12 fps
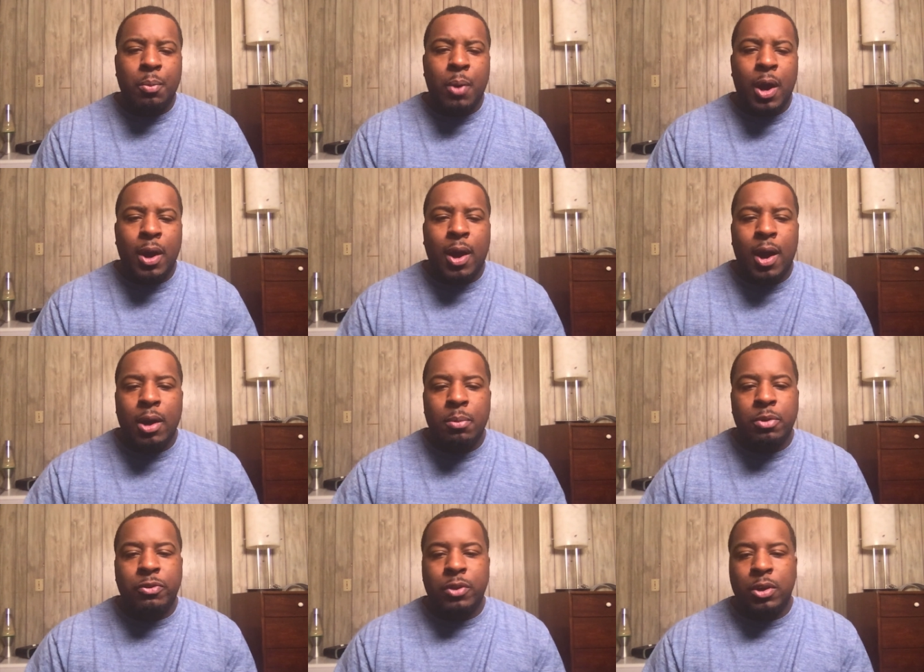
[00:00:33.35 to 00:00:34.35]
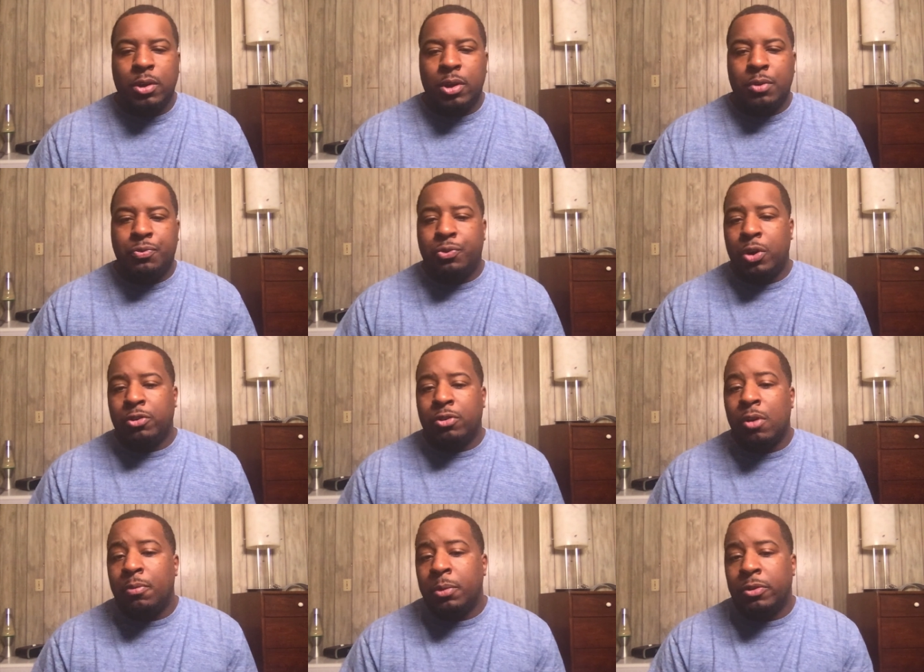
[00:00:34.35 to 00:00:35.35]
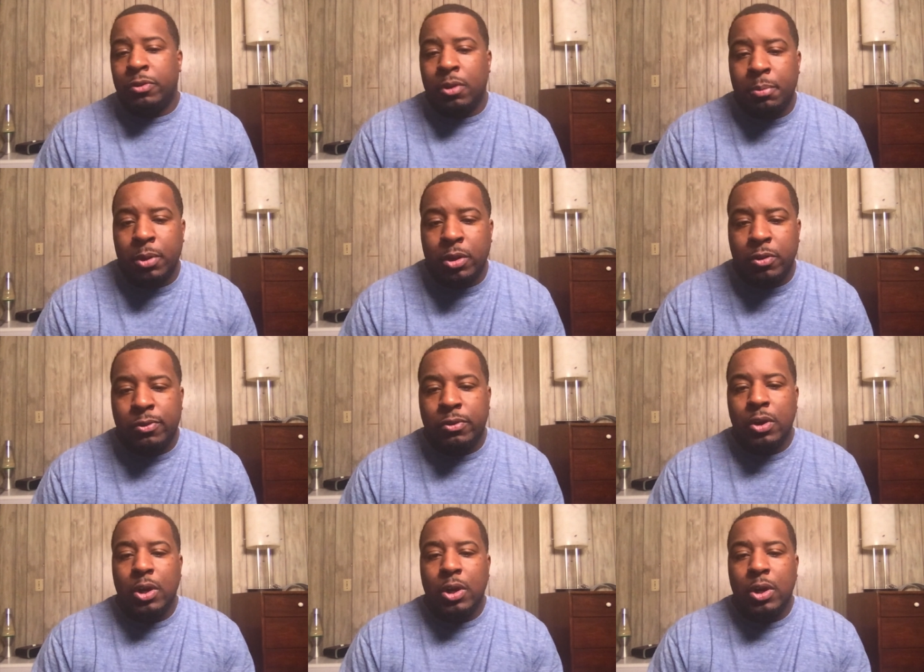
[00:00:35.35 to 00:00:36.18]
why economists think a fresh government stimulus